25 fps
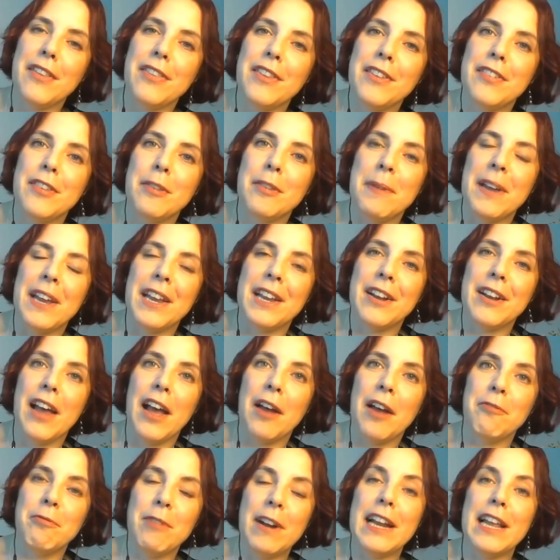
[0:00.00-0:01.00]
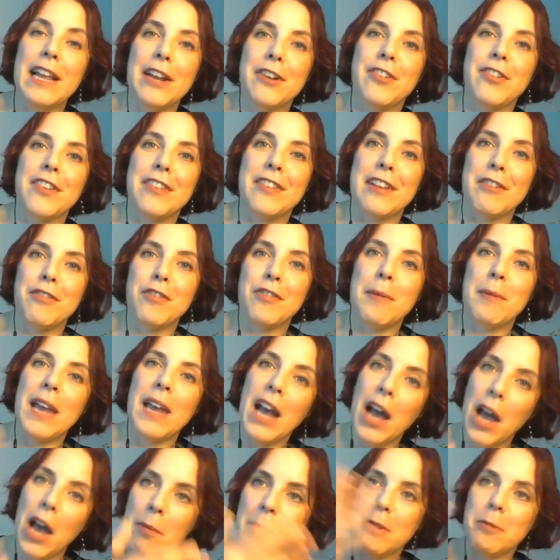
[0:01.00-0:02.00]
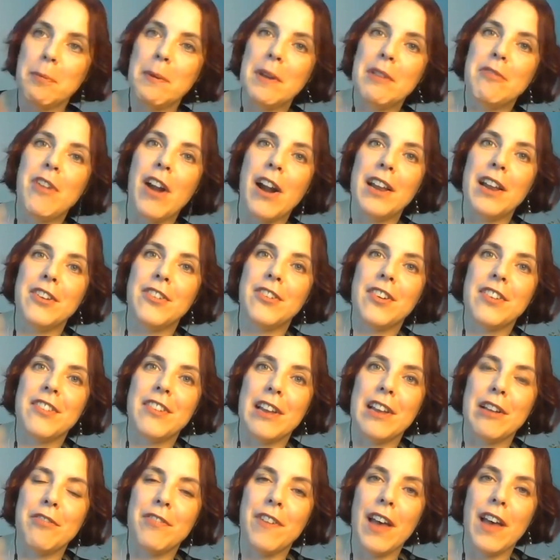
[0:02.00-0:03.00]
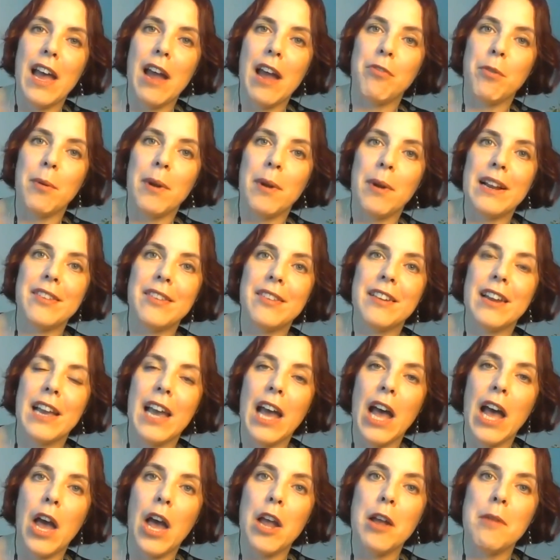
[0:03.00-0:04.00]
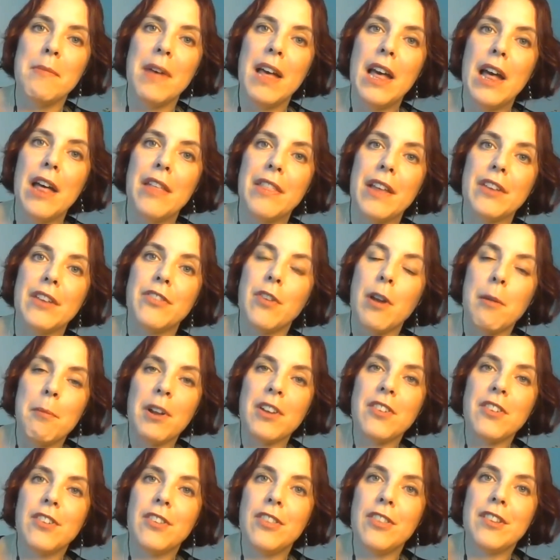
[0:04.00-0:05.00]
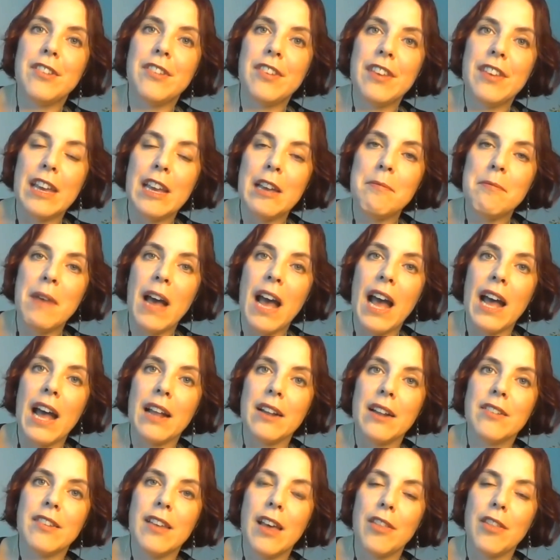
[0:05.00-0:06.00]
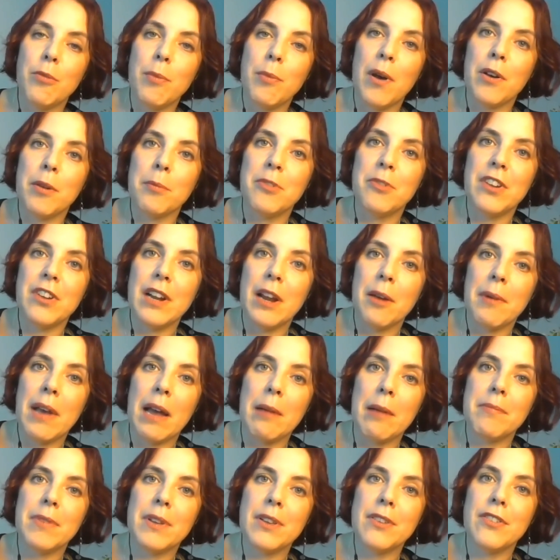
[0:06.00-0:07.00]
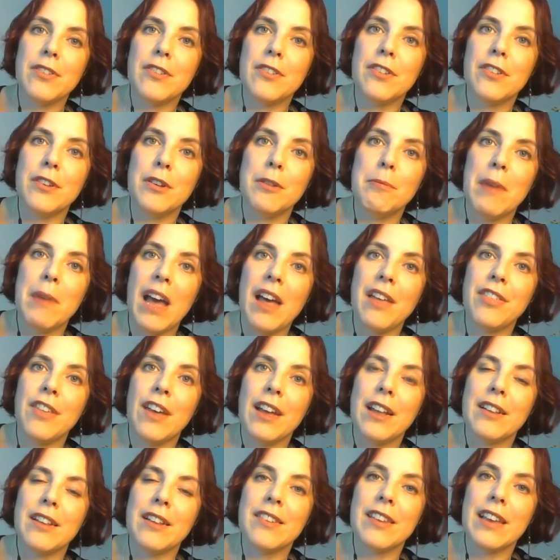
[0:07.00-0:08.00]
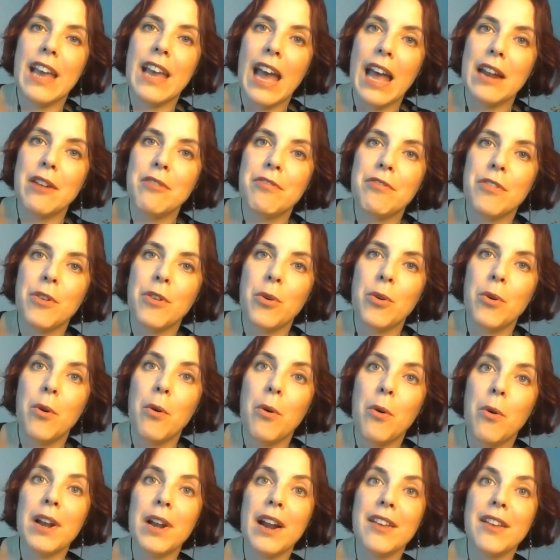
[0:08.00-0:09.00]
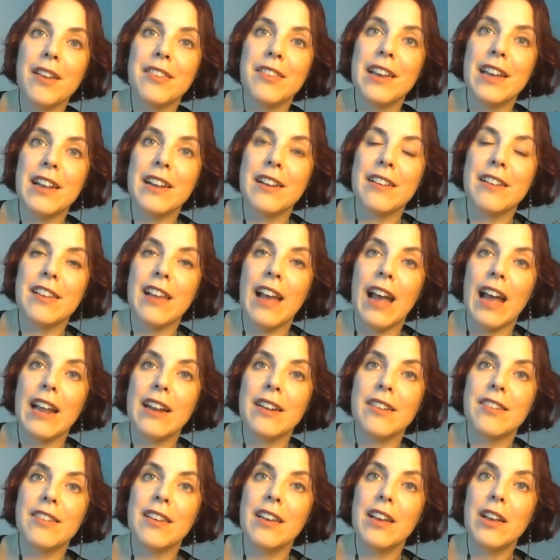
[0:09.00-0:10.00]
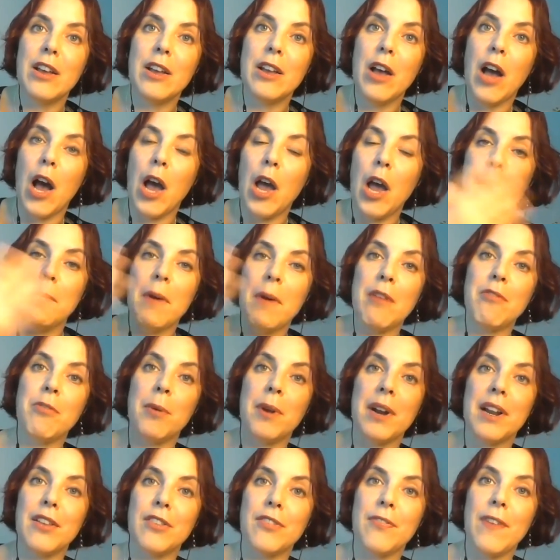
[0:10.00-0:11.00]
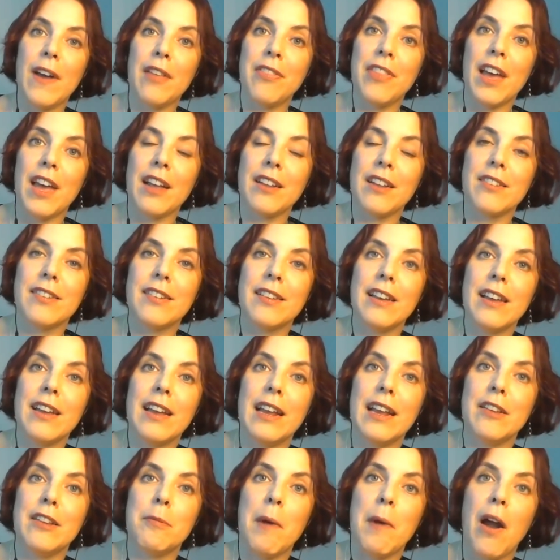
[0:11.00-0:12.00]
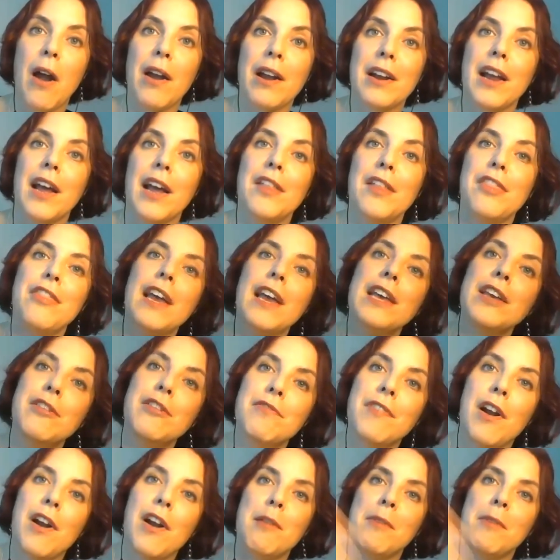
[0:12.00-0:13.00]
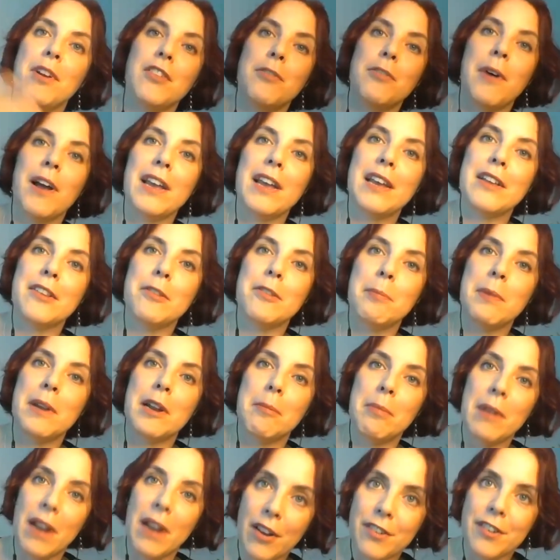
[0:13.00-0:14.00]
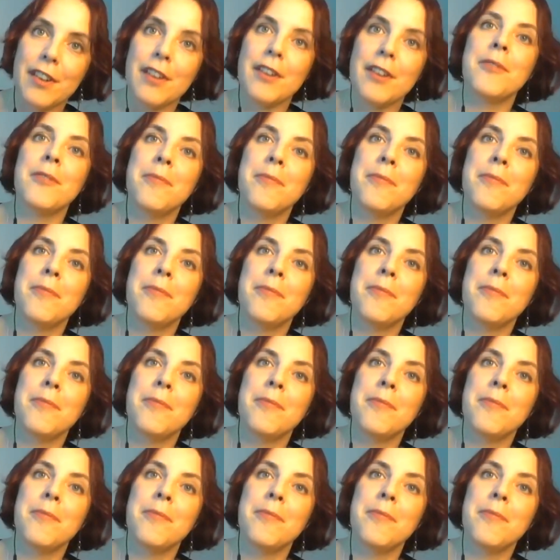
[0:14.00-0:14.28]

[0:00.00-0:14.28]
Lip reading: This has been really interesting for me. I hope it's been very interesting for everyone listening at home. Thanks very much to the team at the Wellcome Genome Campus, to Beth and to Ken for organising it. And I hope everyone has found that inspiring night. Thank you very much, Mike. It's been a pleasure.